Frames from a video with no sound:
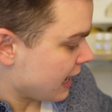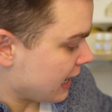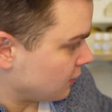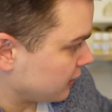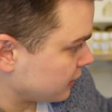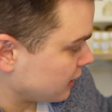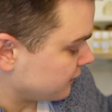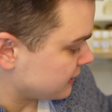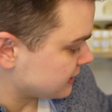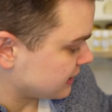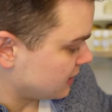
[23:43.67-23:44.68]
I wonder if
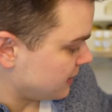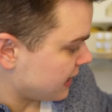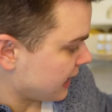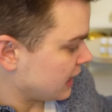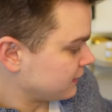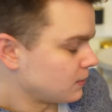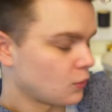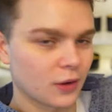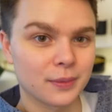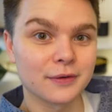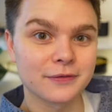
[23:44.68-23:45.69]
it's gonna be kind of a
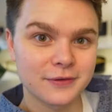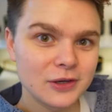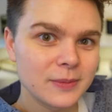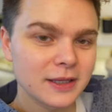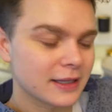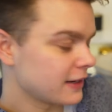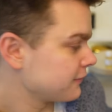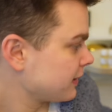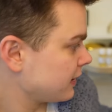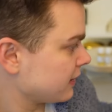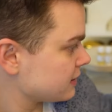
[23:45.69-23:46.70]
more perfumy like
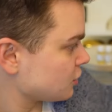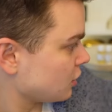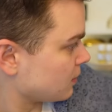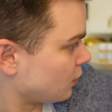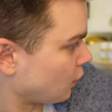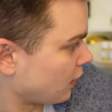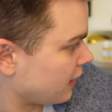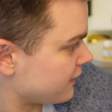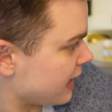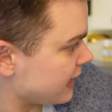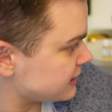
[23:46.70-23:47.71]
fragrance or more of
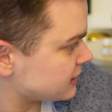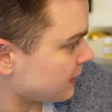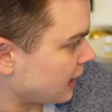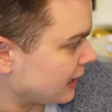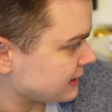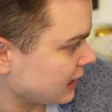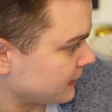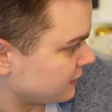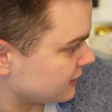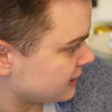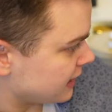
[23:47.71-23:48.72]
a spa type
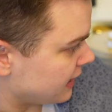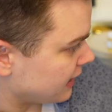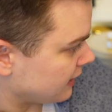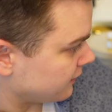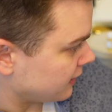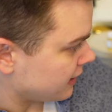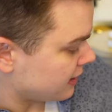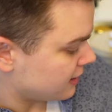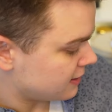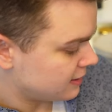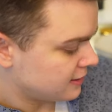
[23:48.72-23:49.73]
of a take on that.